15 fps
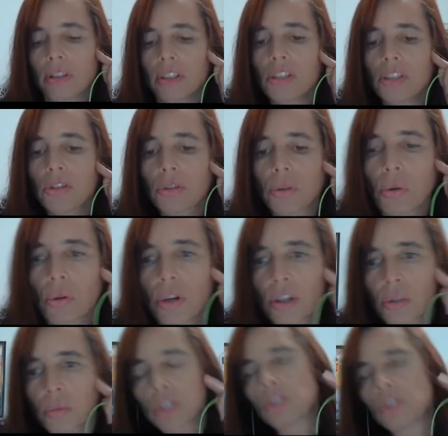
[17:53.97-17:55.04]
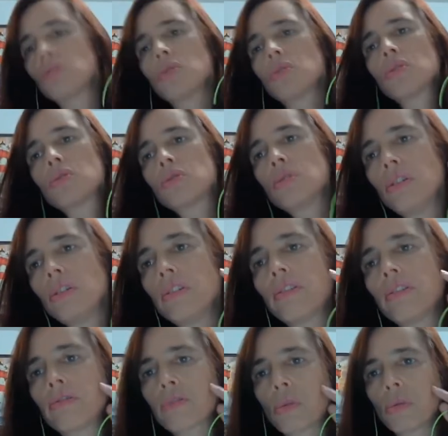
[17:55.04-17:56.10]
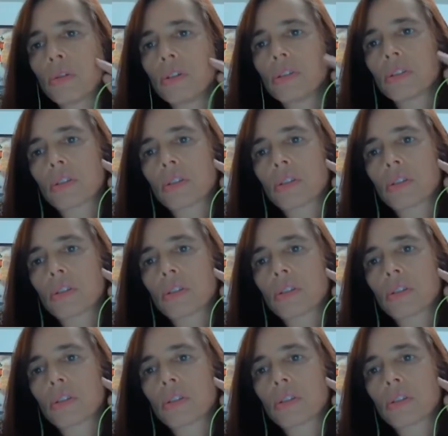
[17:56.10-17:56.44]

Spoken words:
Discord, which is also, of course,